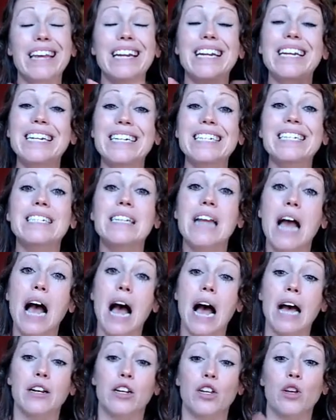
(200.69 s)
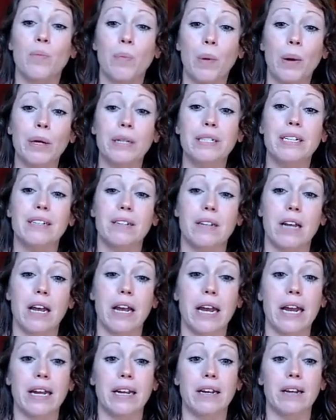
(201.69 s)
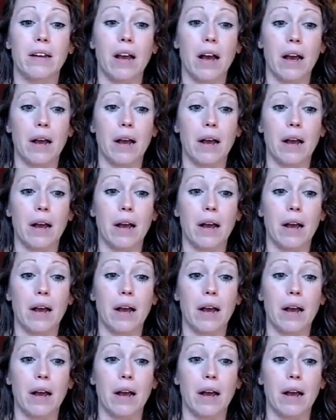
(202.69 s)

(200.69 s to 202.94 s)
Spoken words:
it is not, you put a